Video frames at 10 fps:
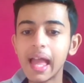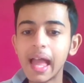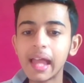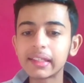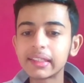
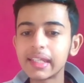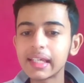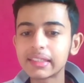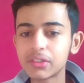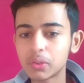and in the
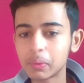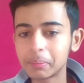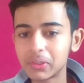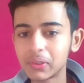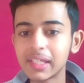next session we'll
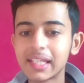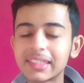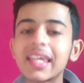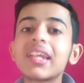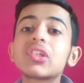be doing
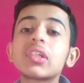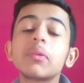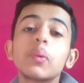excretion,